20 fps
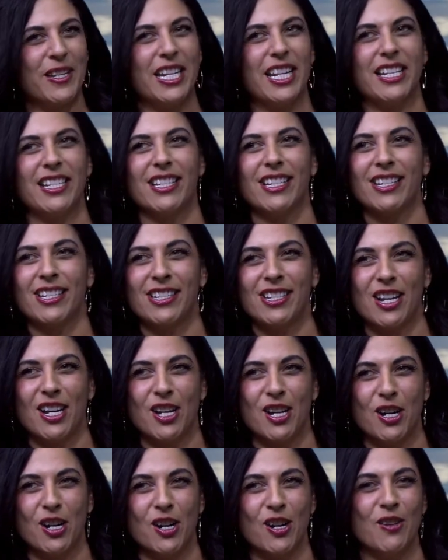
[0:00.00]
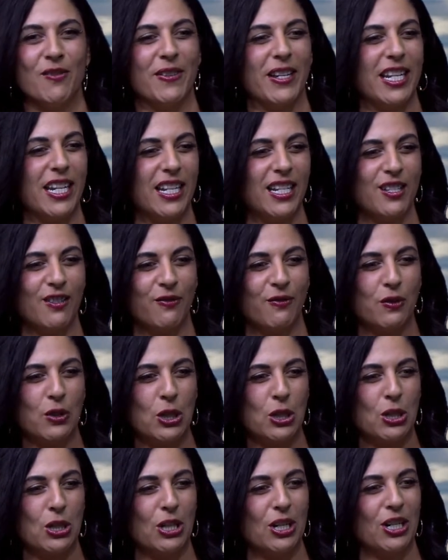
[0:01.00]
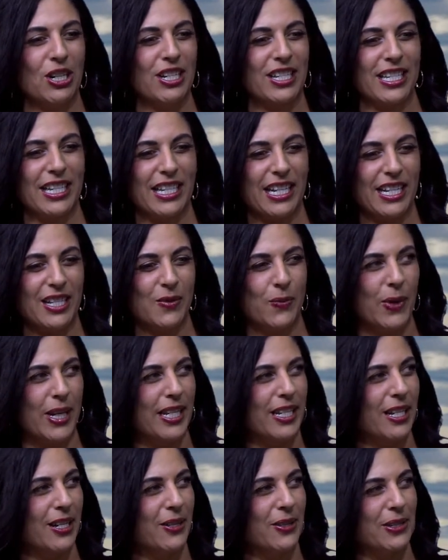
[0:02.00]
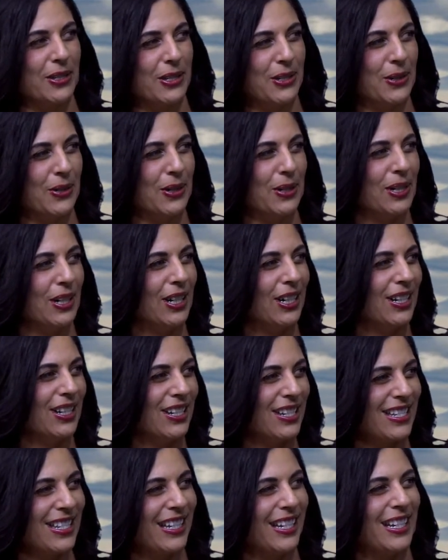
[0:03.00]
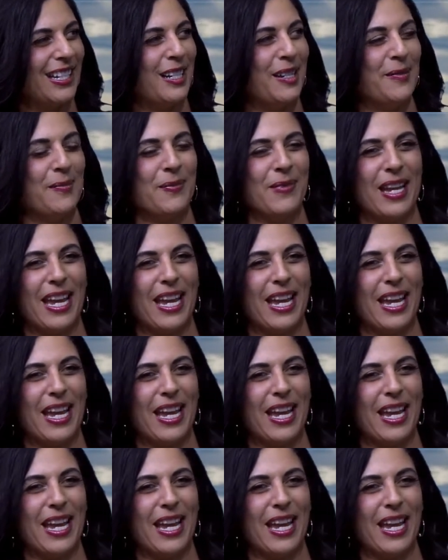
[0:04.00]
It needs a stove. It needs floors. It needs windows, doors. Yeah. Um,